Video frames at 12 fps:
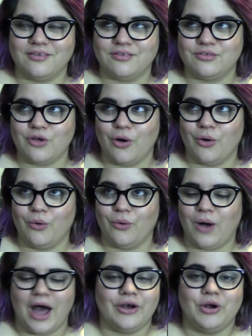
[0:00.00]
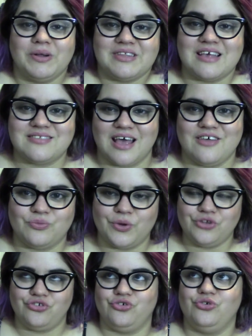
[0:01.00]
So I don't know what that says
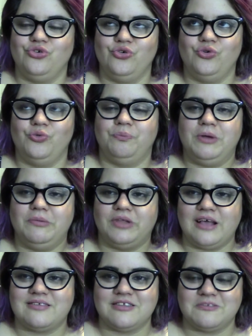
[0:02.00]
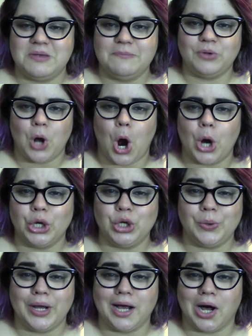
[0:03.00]
when two licensed people are
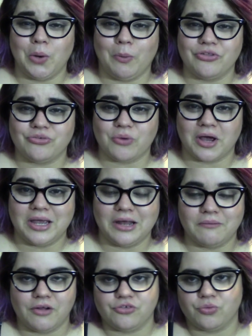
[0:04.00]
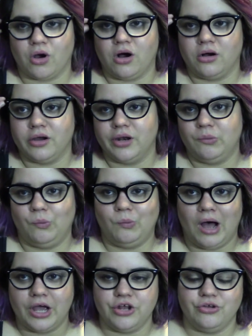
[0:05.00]
arguing on what's right and what's wrong and
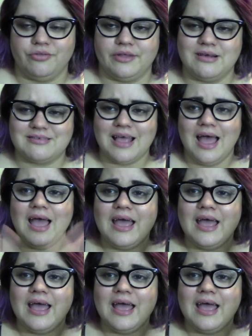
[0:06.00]
how you do things.